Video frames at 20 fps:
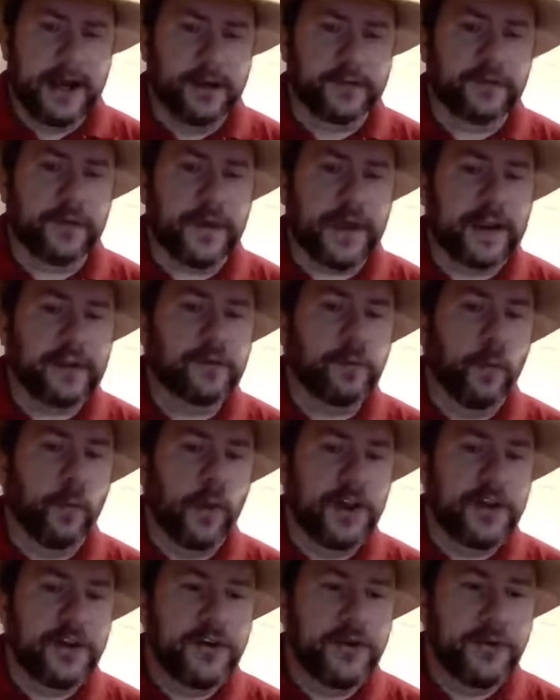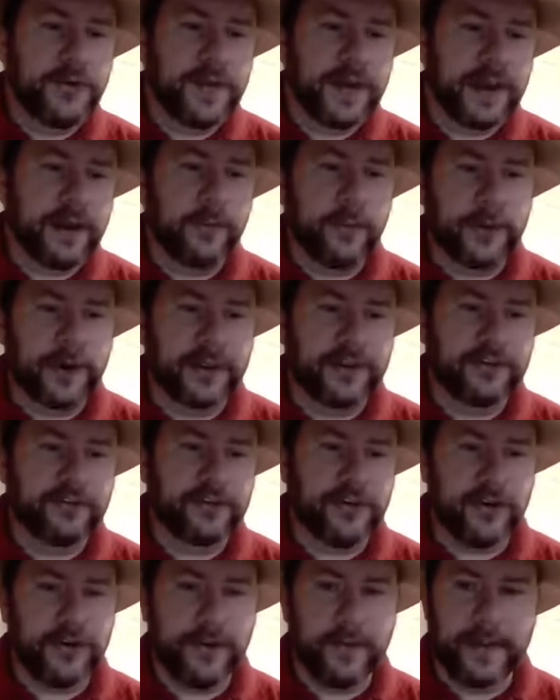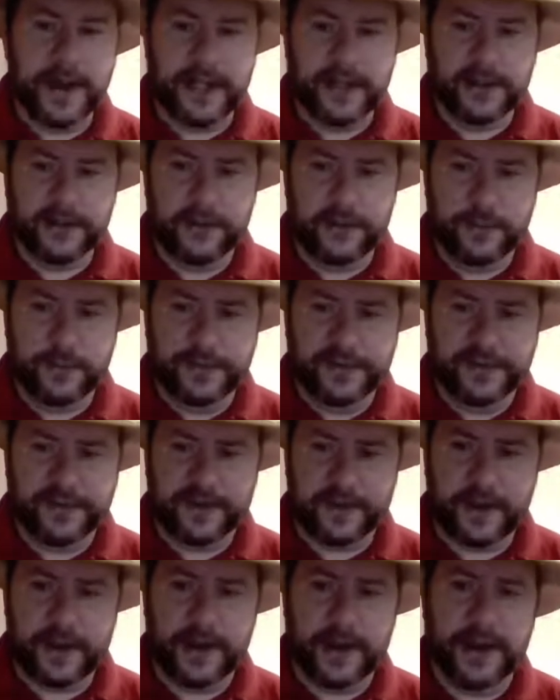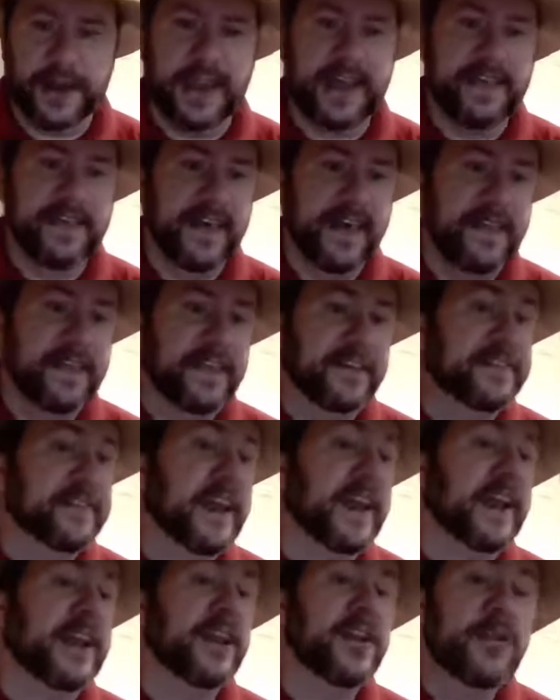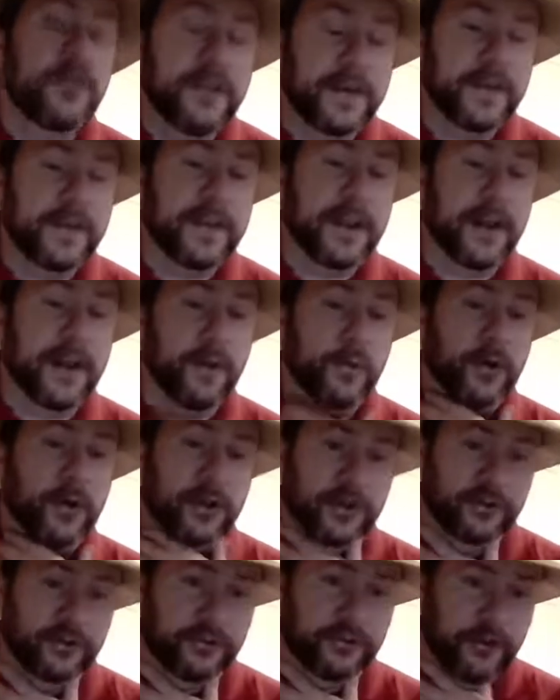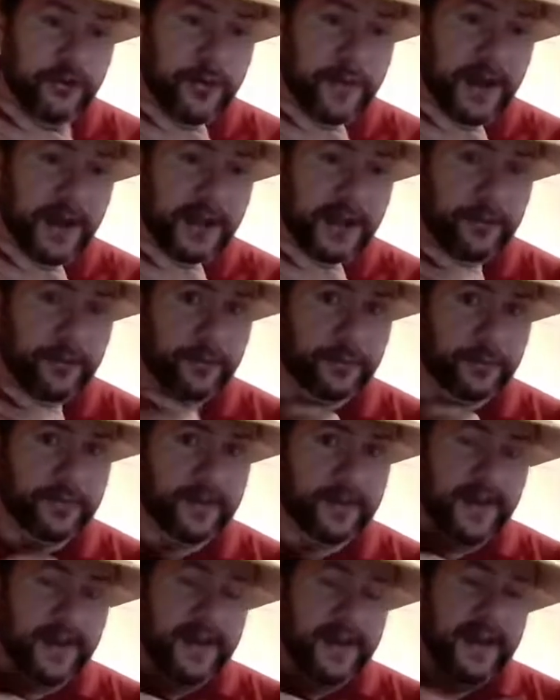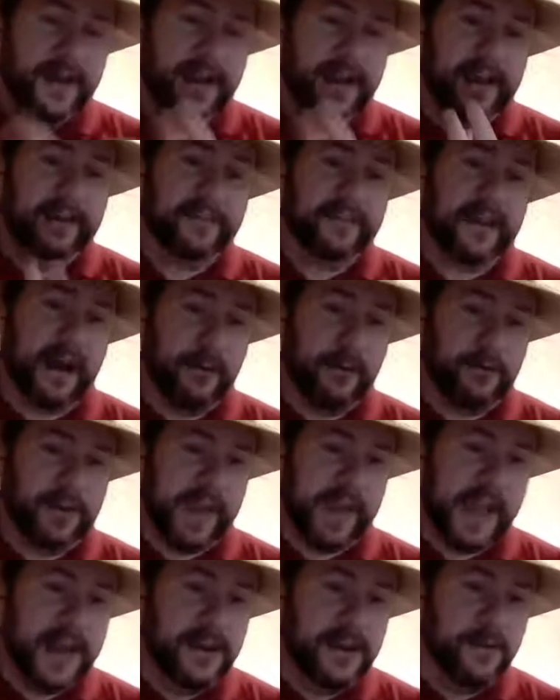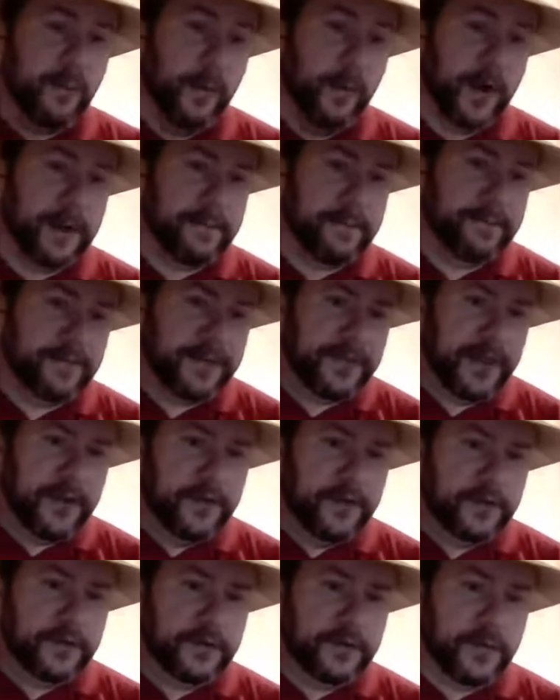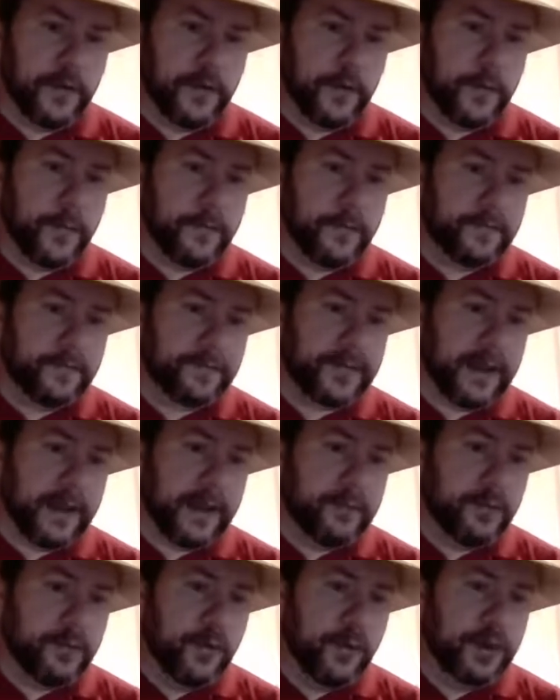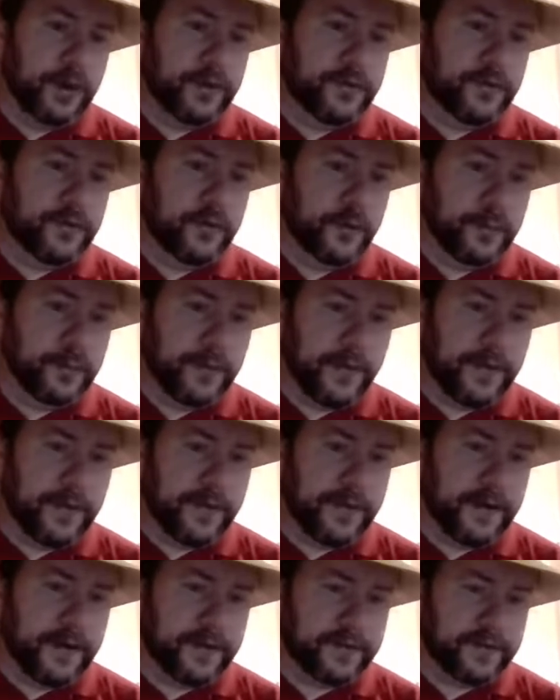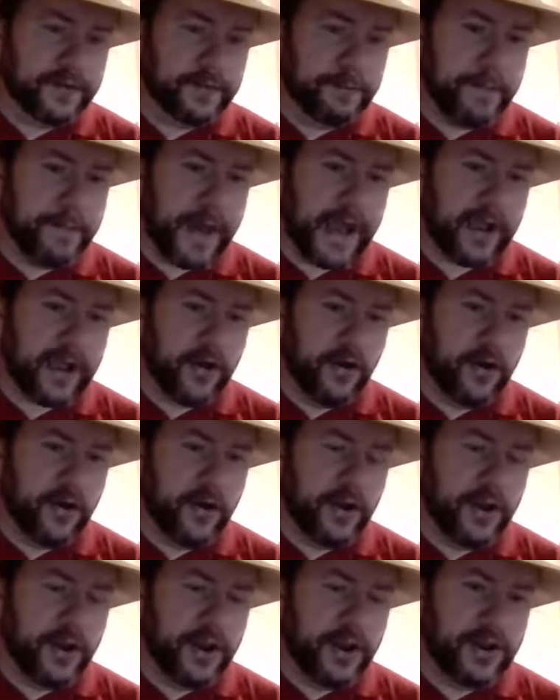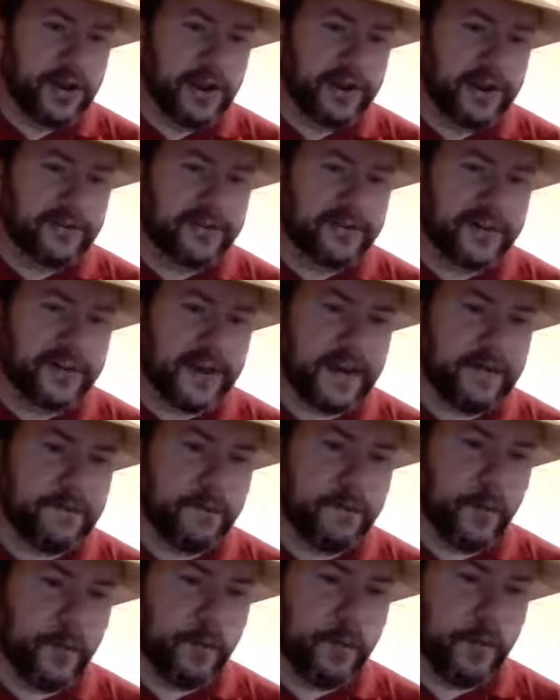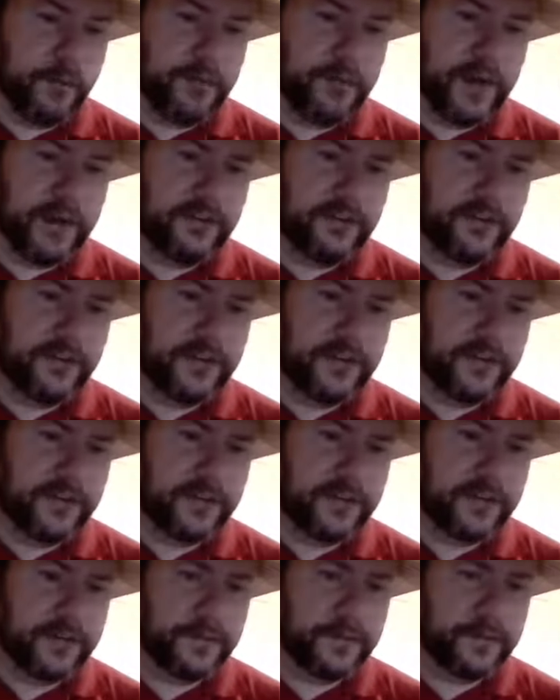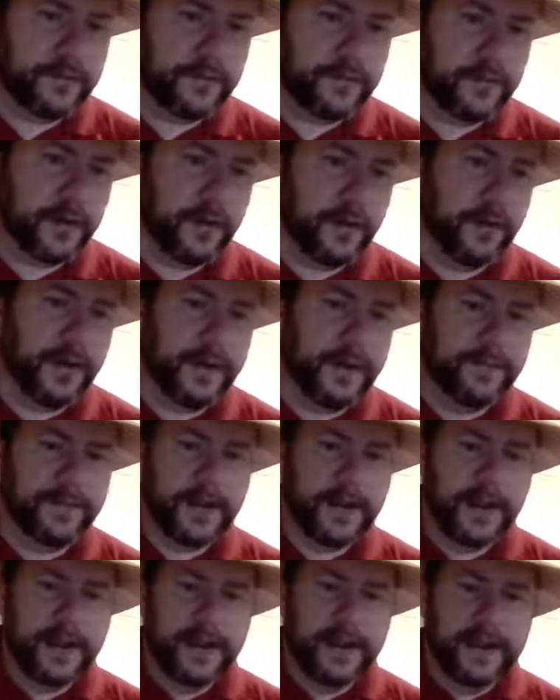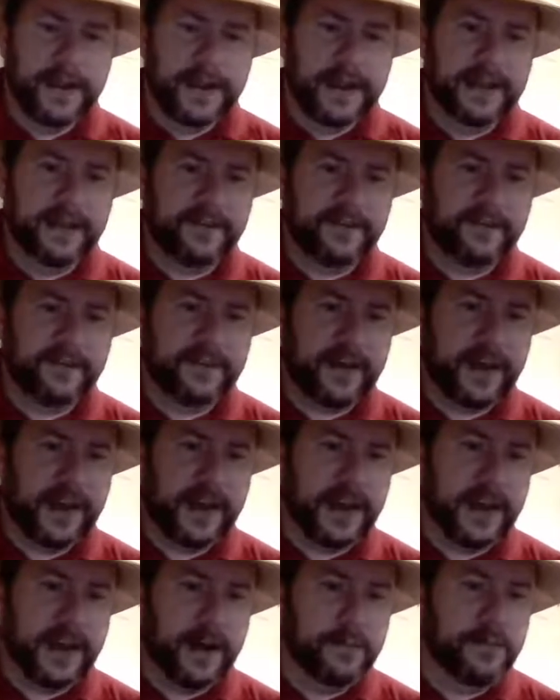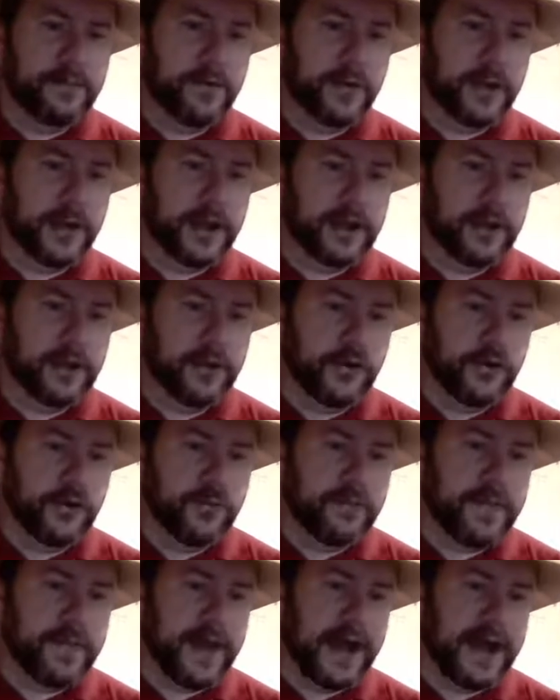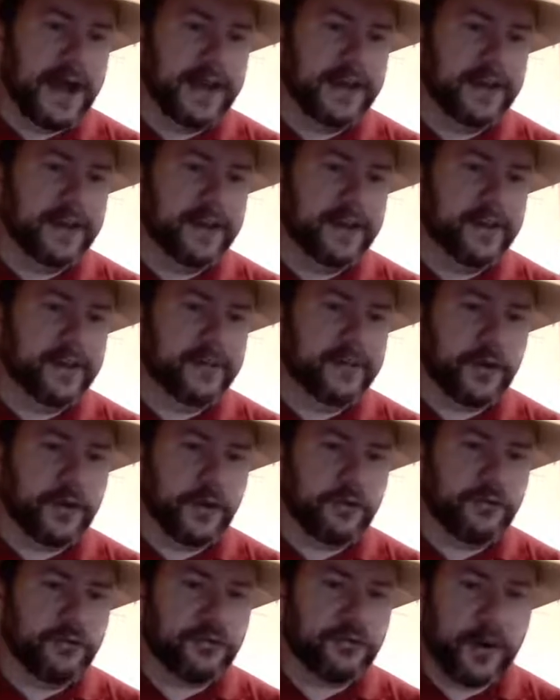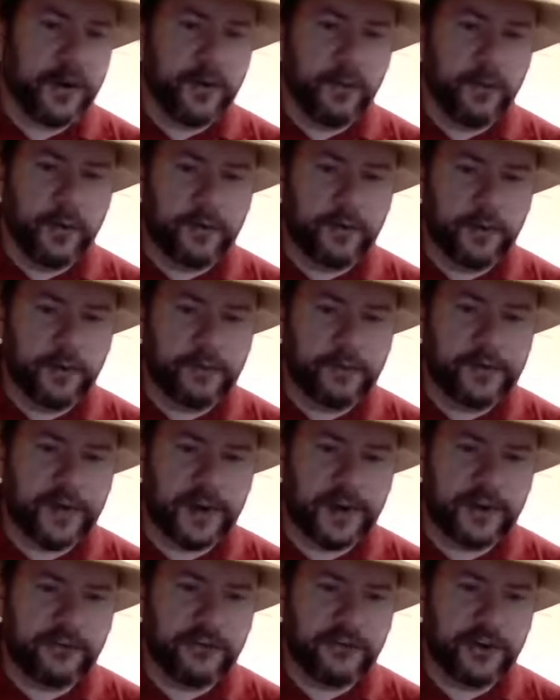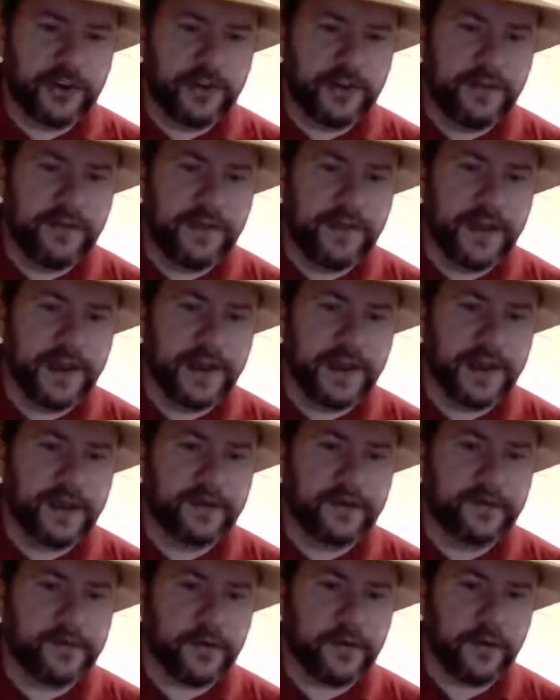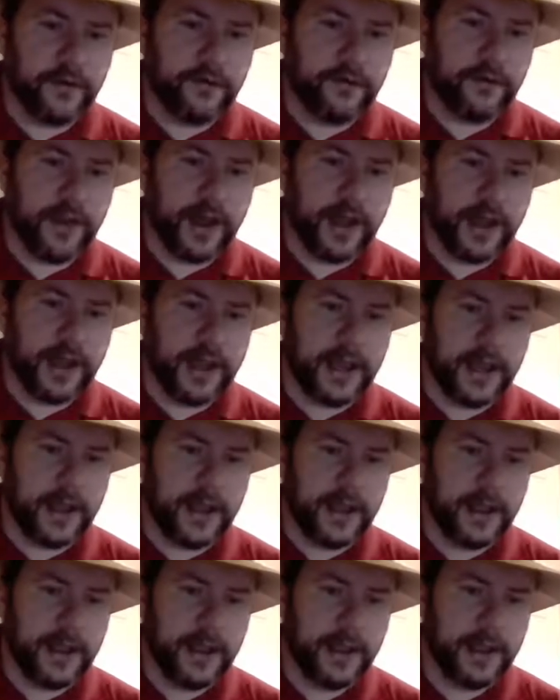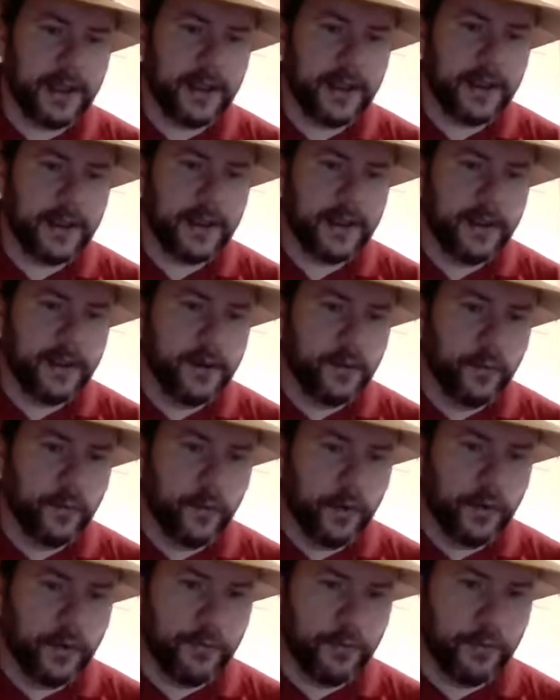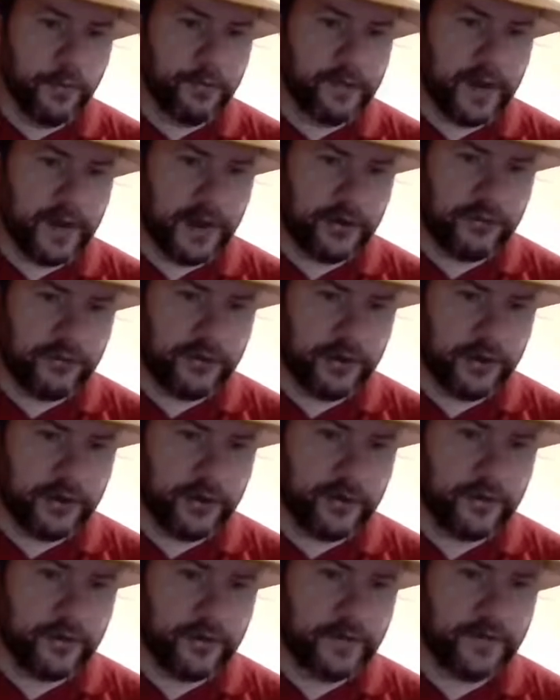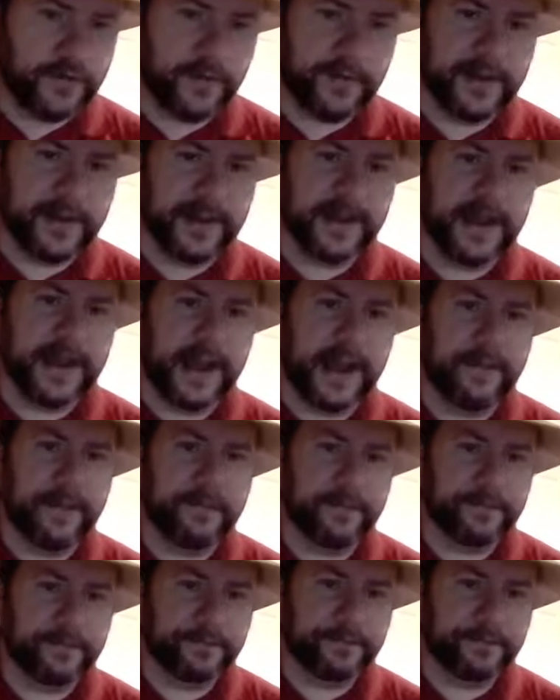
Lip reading: So that is one new thing I wanted to show you about loops. And then the second new thing that I wanted to show you about loops is how to end one. So I'm going to put this back on, let's say, 4 rotations. All right. And let's say I'm doing a loop that is go straight 1 rotation, then turn right 1 rotation, something like that.